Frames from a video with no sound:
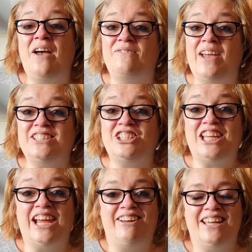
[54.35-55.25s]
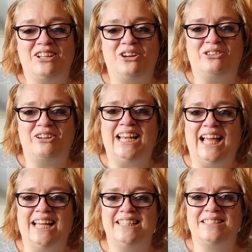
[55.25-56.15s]
vegetarian cookery
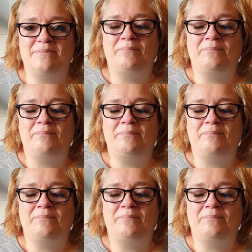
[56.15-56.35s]
class.